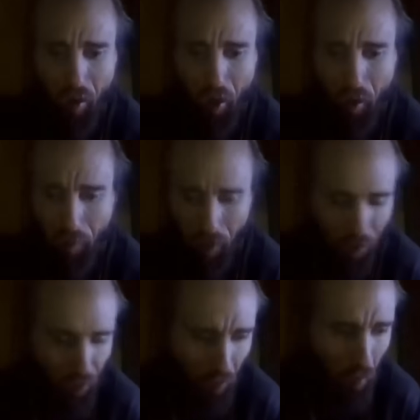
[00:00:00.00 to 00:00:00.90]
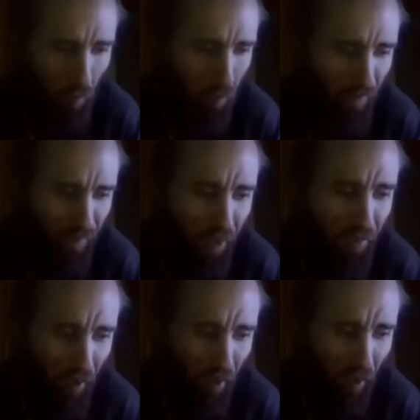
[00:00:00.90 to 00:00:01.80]
Because you will be
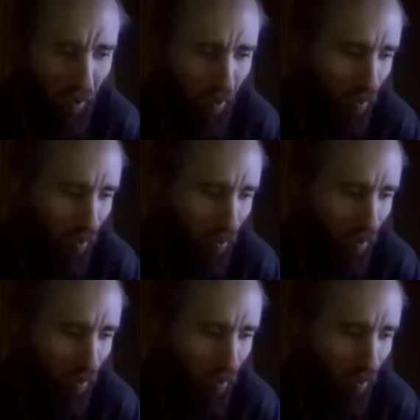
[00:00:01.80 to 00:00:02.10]
facing